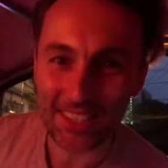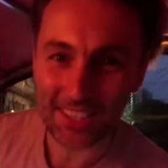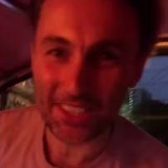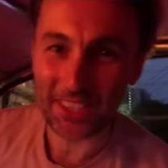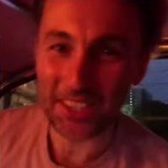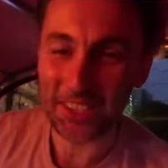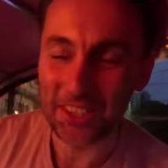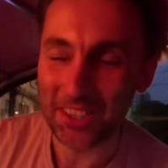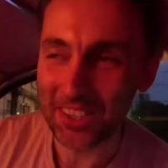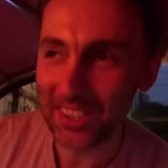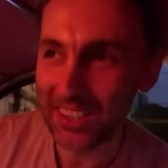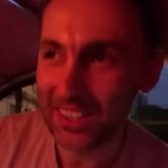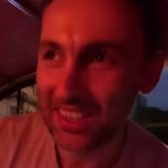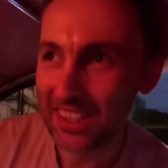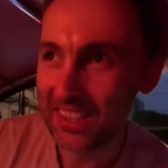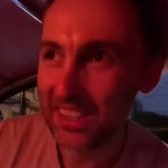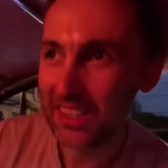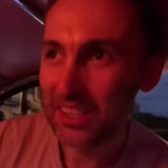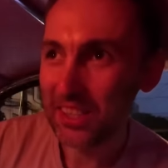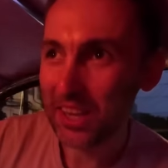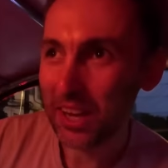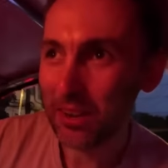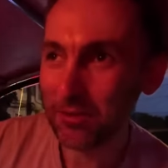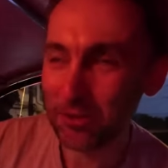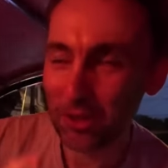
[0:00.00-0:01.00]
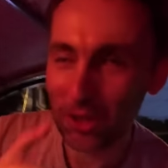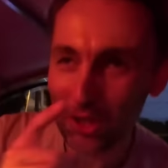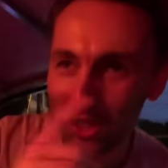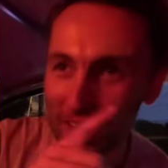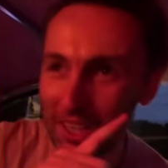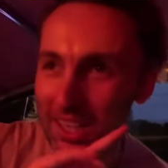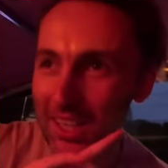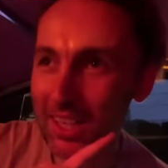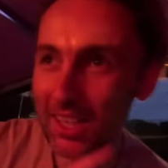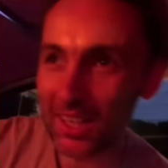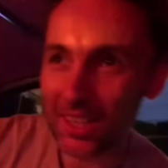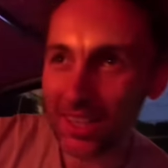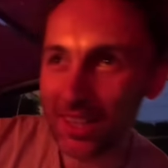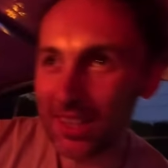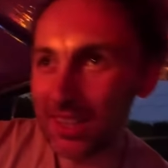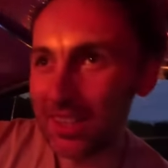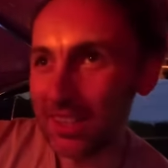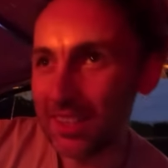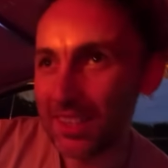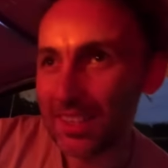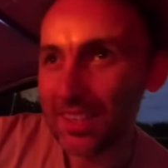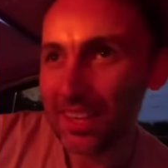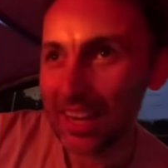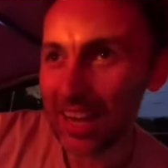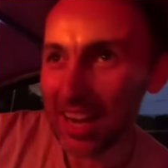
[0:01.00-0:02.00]
So I've got a
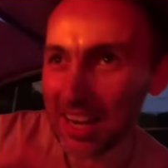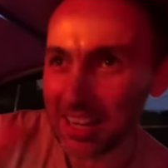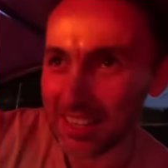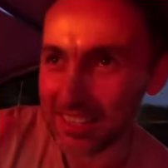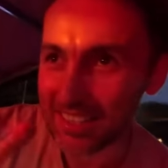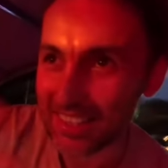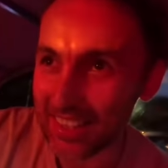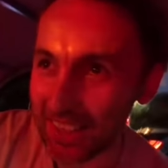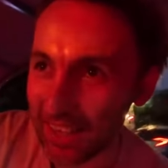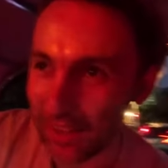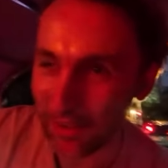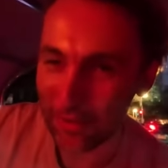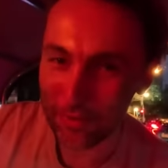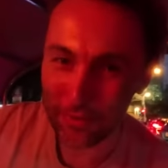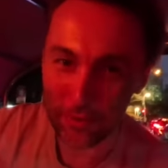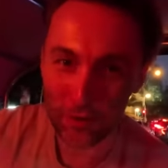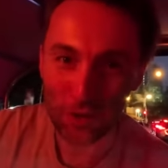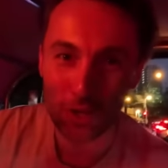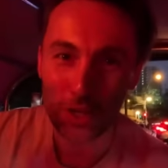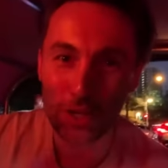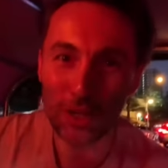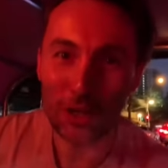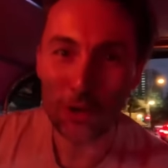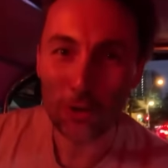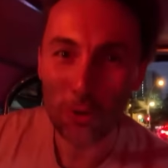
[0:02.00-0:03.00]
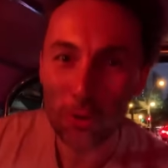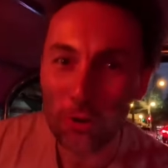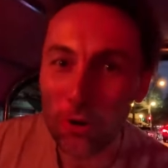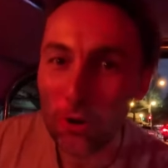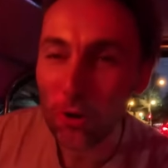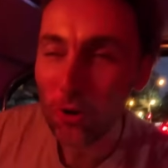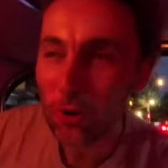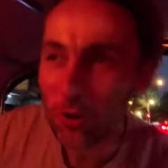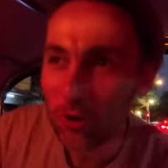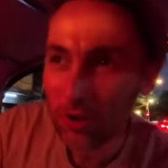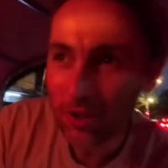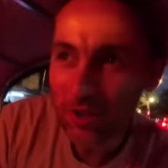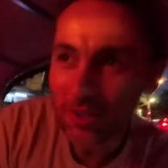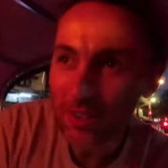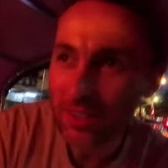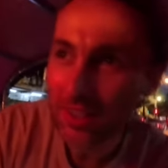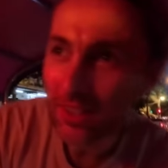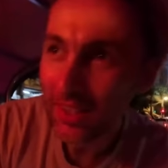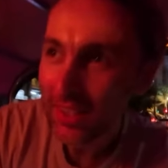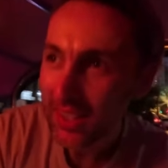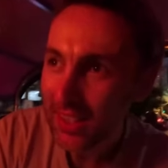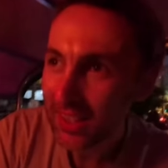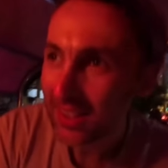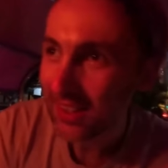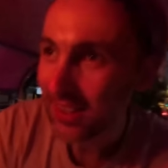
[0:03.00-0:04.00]
idea for a logo
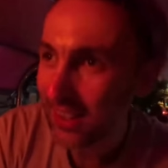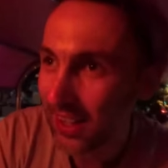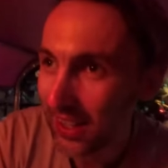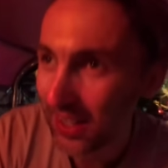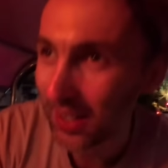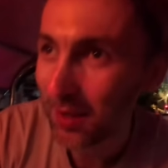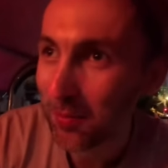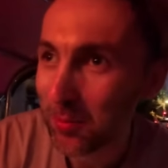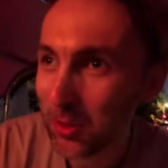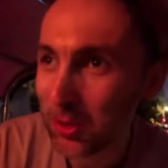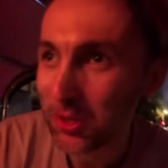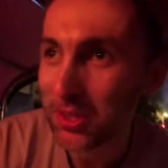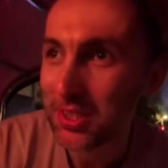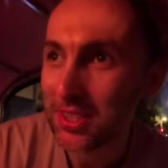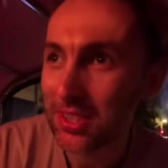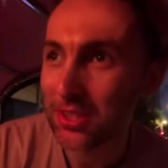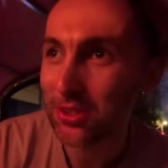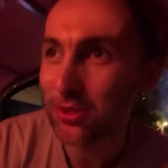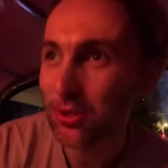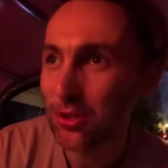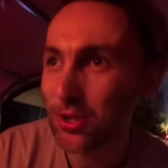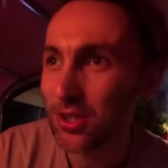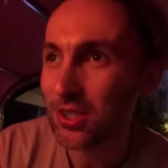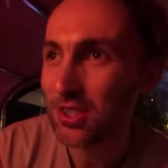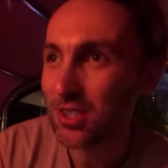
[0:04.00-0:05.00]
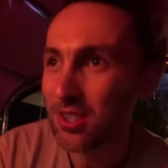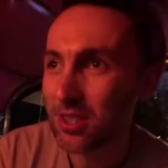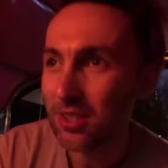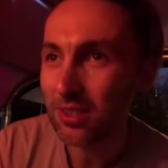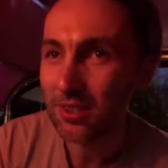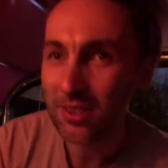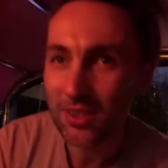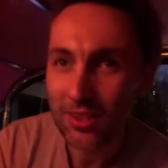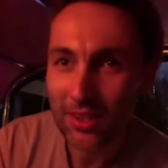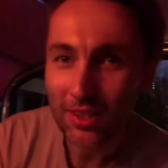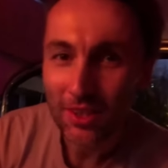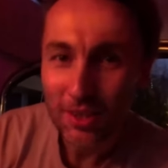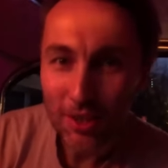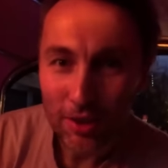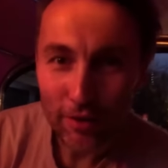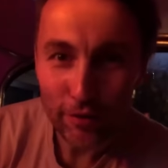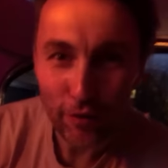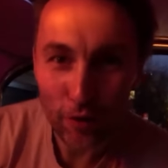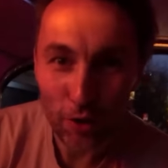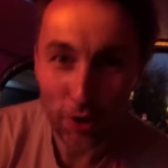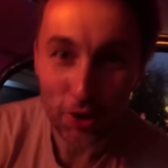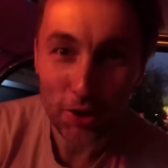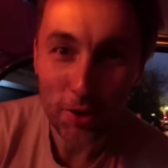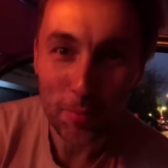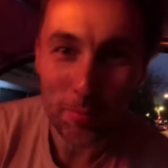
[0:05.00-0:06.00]
that I'm going to use
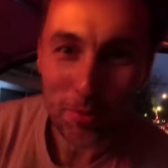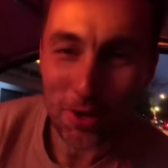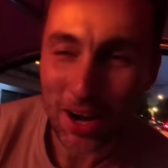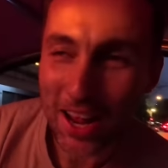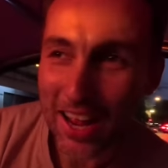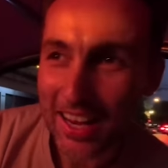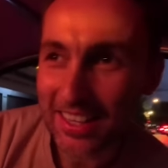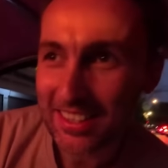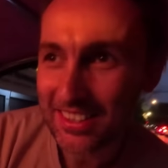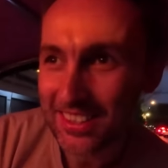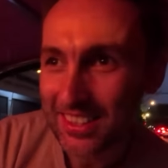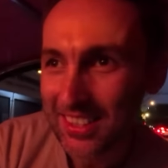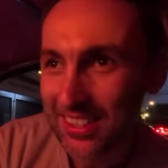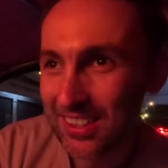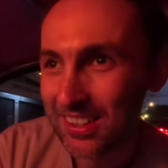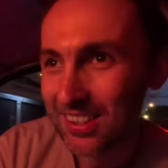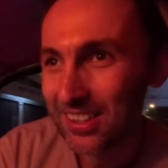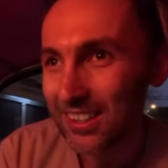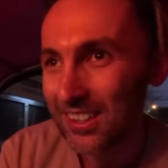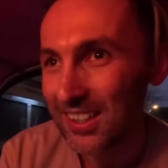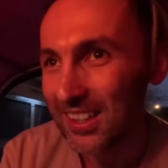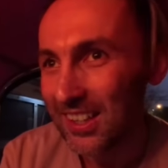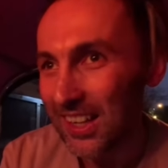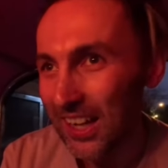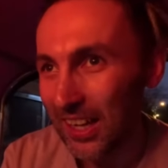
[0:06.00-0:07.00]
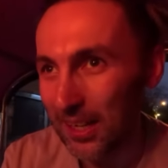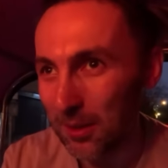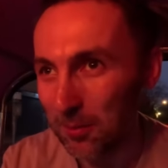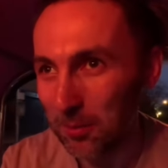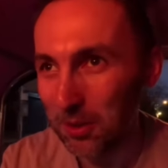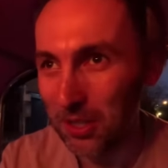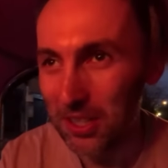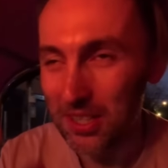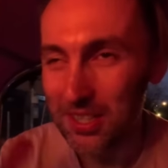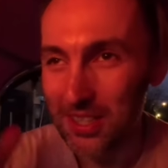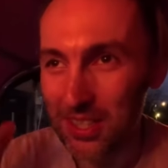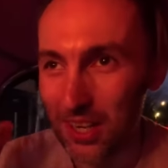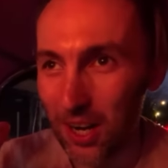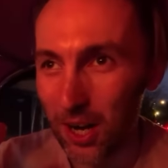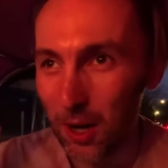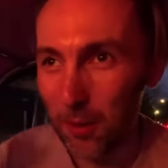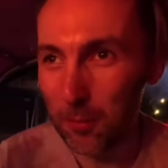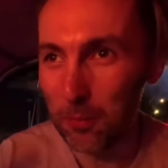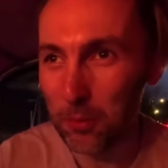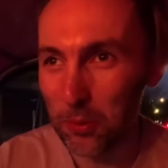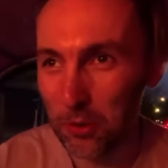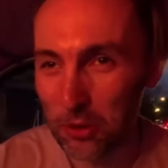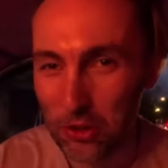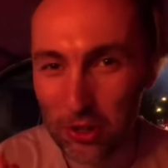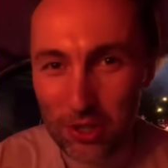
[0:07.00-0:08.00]
for the brand and I'm going to start
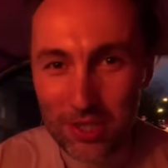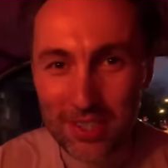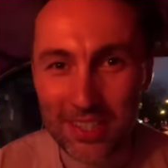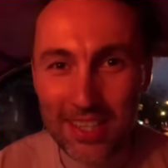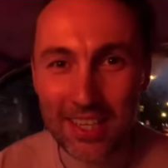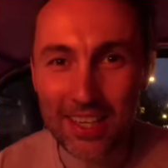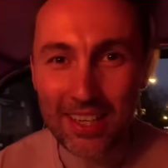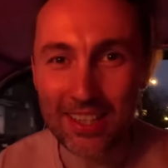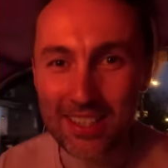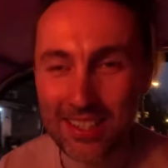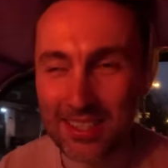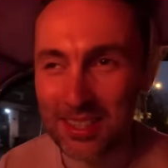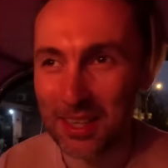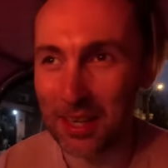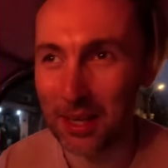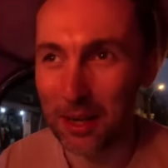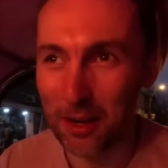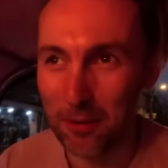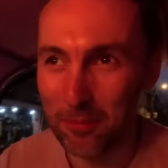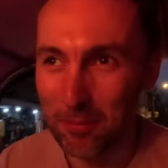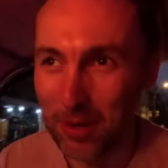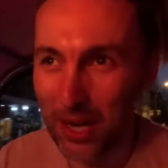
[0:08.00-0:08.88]
producing some